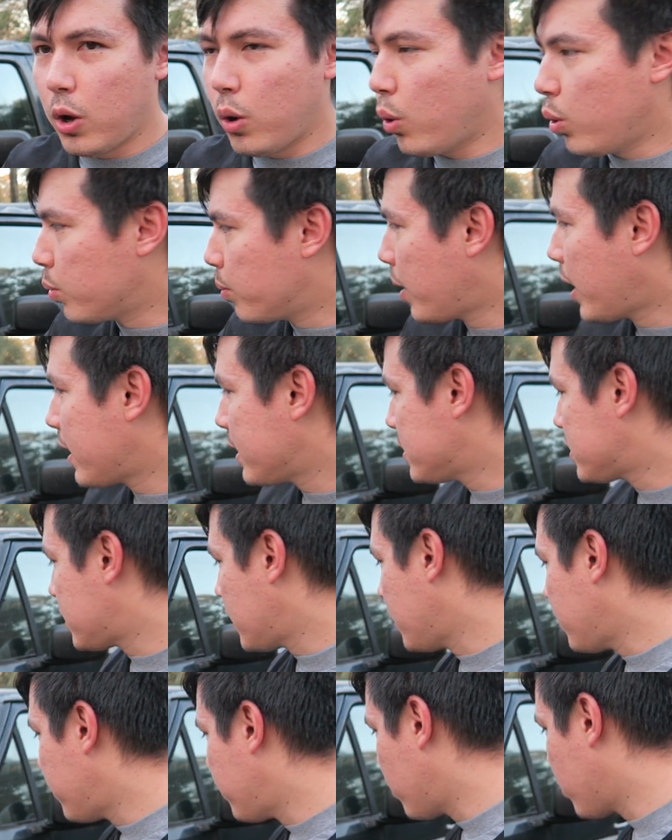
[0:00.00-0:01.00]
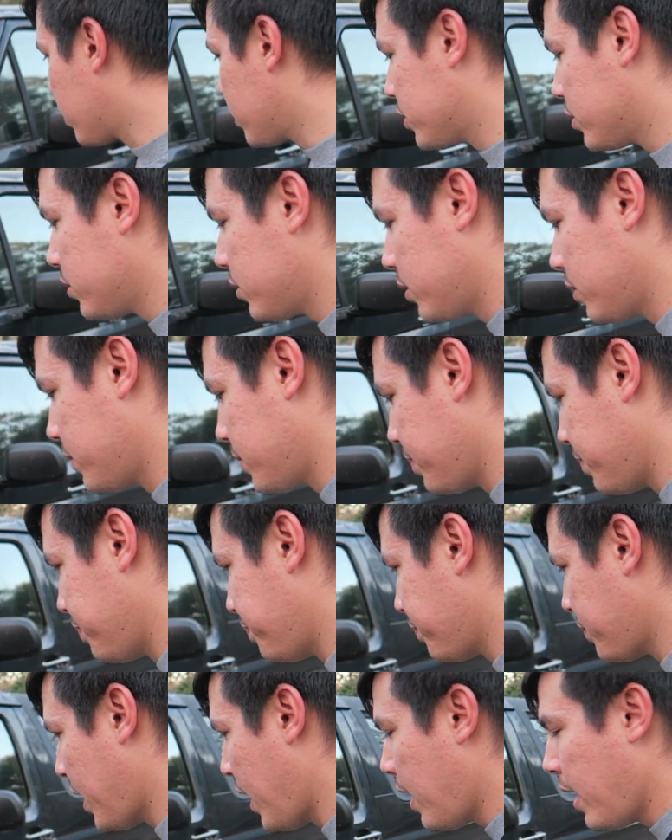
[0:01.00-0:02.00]
old body style Ford.
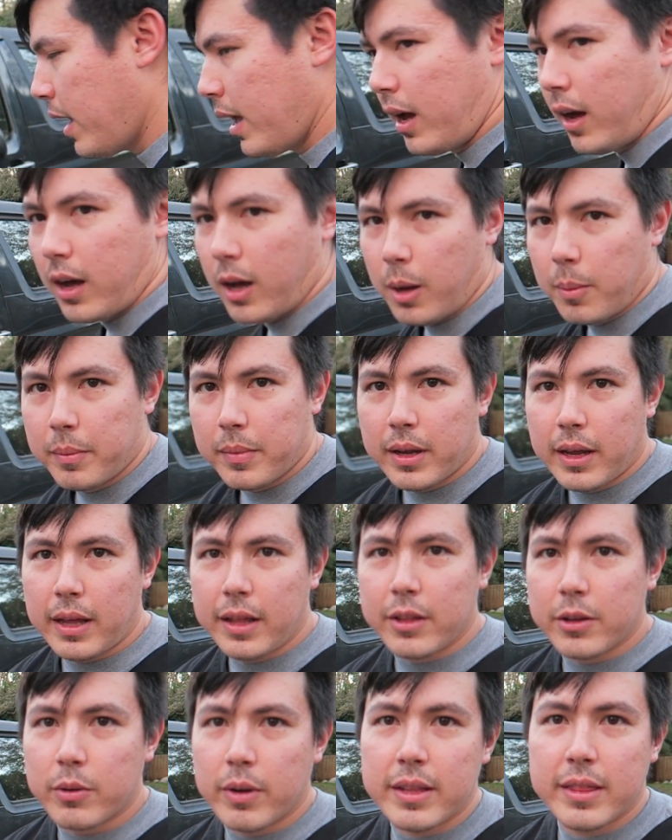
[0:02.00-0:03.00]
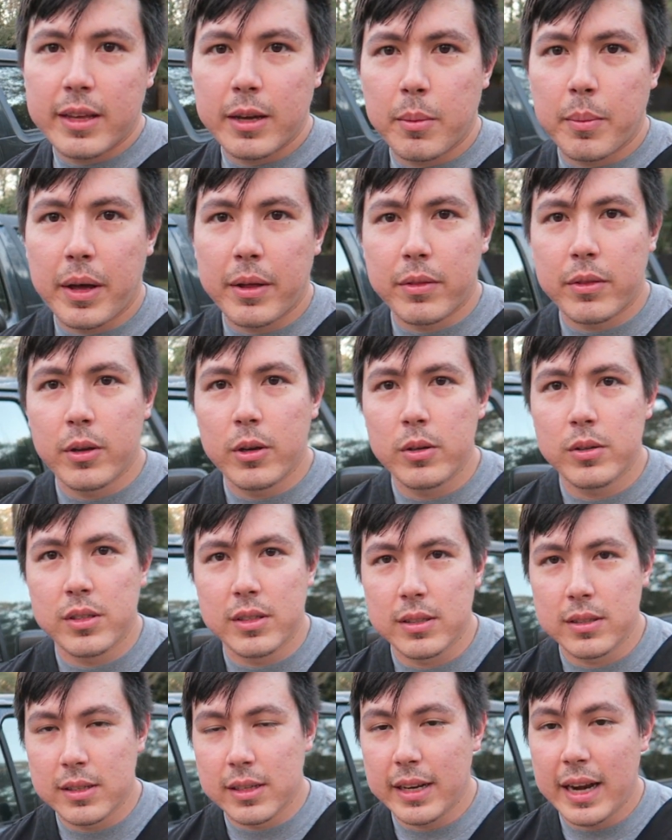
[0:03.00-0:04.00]
And the great thing about
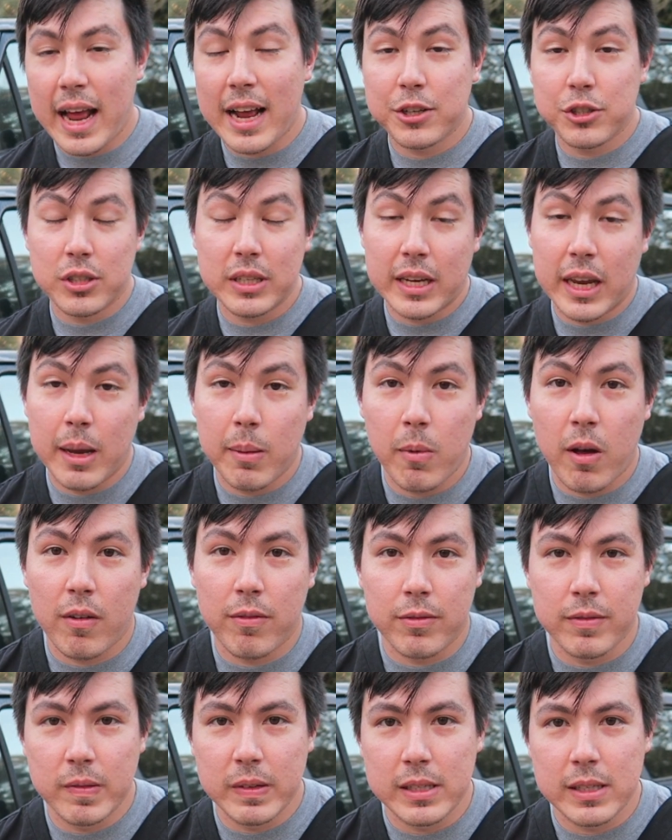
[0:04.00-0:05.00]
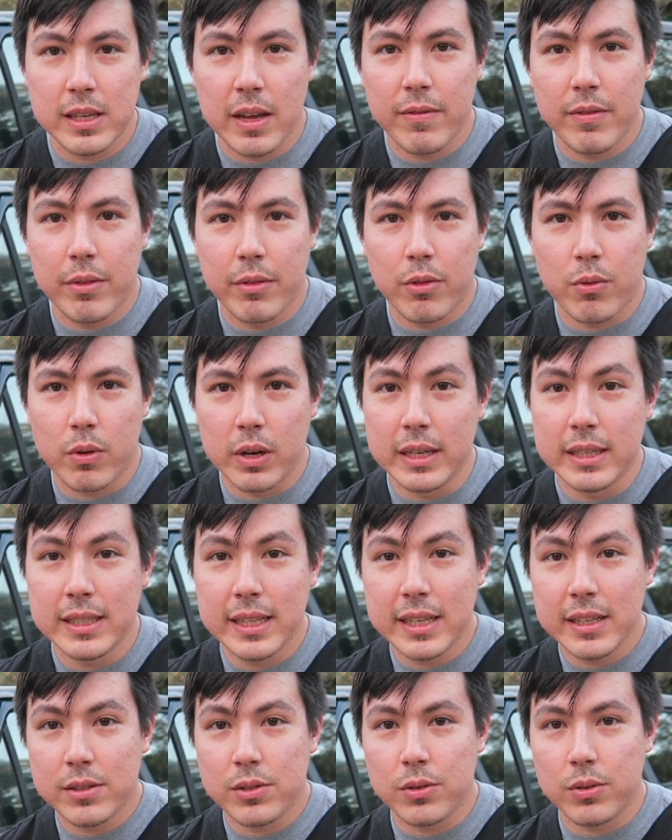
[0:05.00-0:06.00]
those is it actually came off of a 7.3
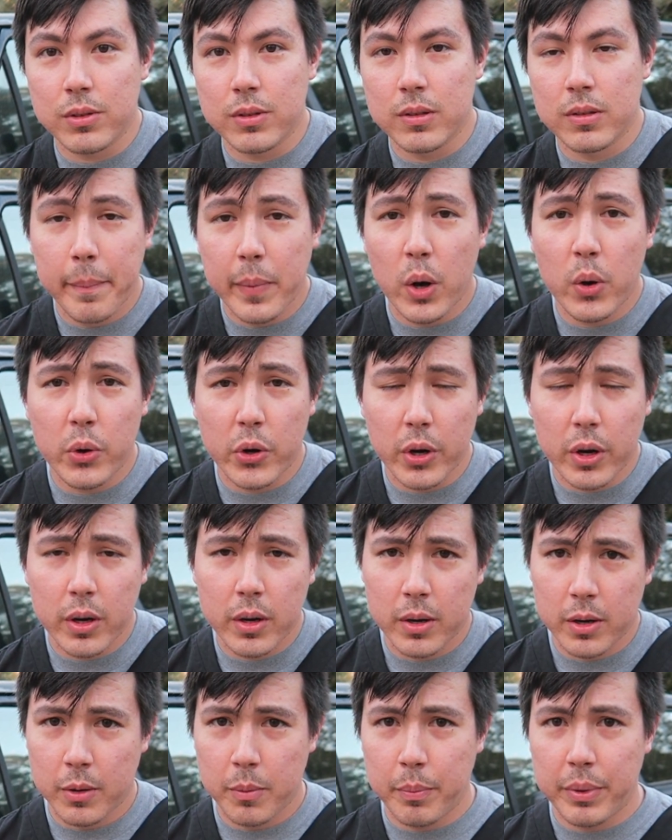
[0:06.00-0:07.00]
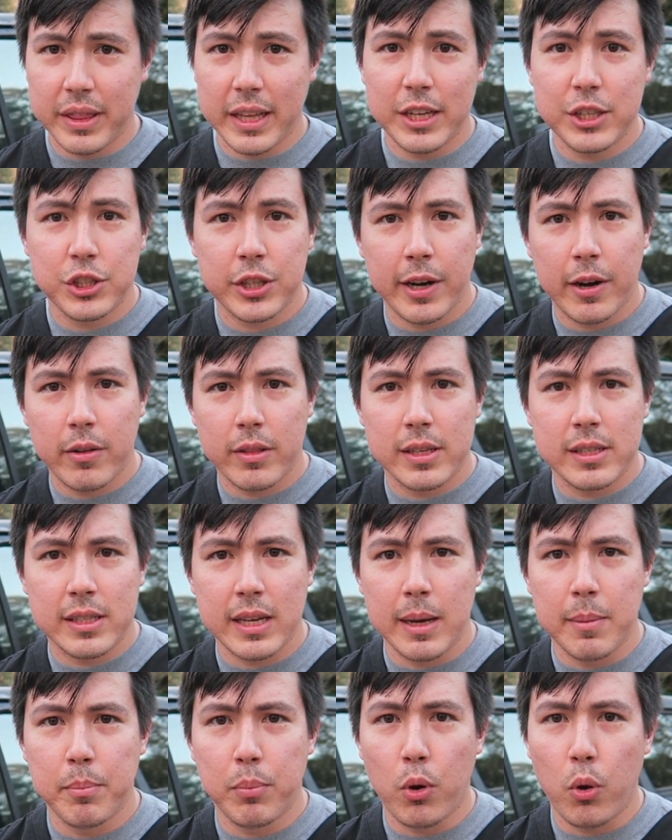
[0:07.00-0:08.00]
diesel motor, but they share the
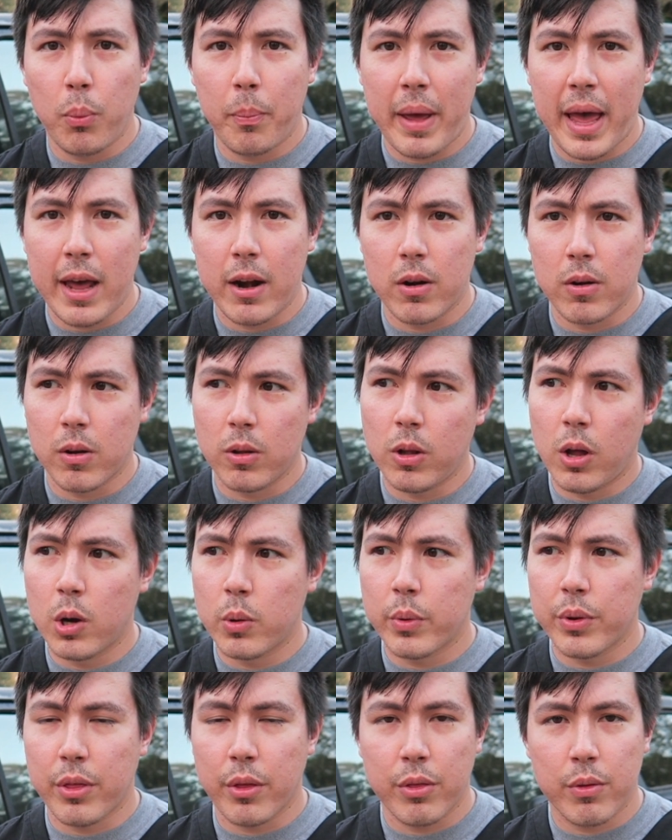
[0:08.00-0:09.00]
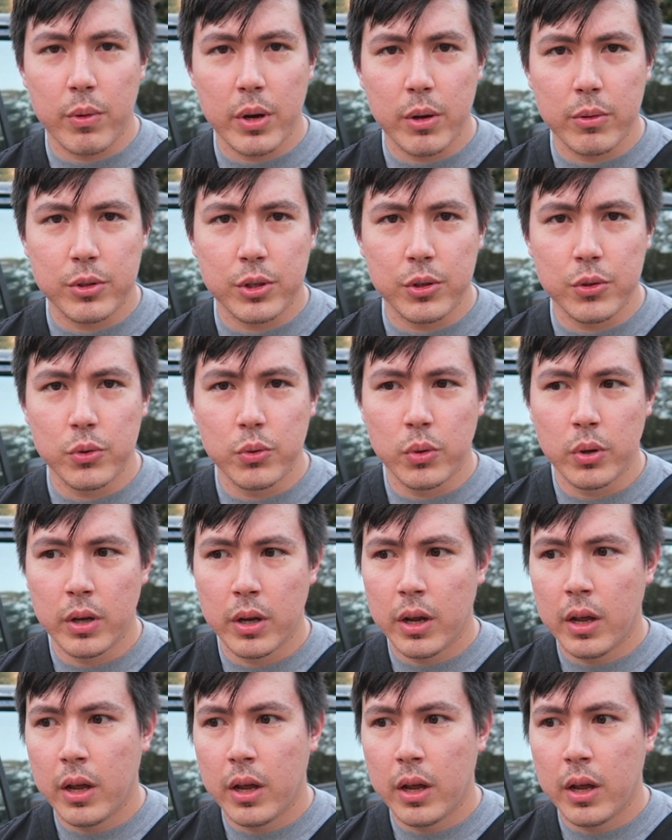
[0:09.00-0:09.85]
same bolt pattern along with the 302,